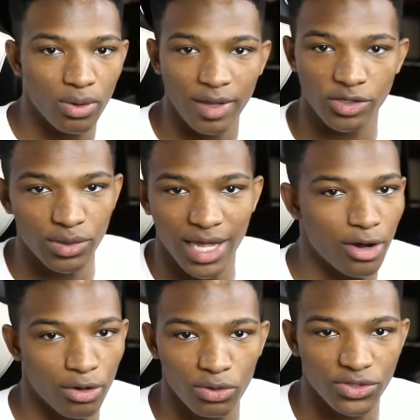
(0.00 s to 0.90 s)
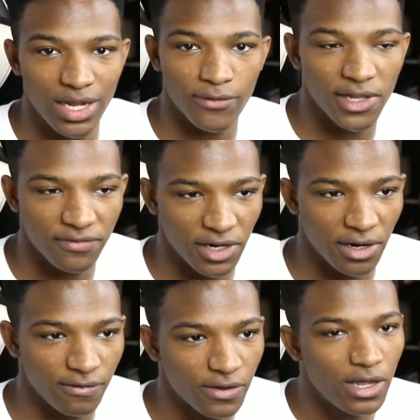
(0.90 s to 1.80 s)
I'm not doing that article, it's not relevant
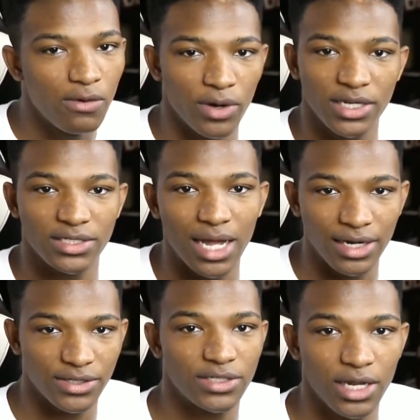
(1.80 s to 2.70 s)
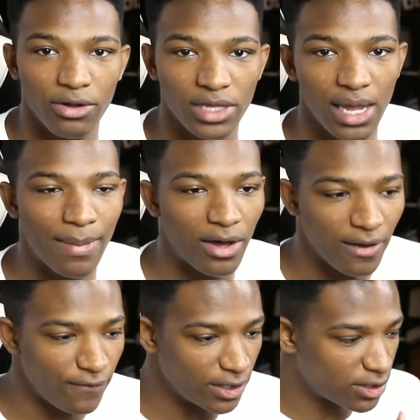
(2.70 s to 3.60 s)
enough, when it's not necessarily about
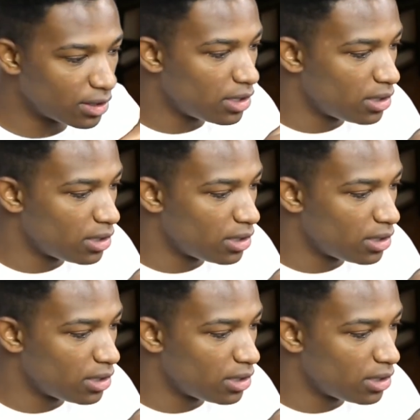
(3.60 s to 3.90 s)
if it's,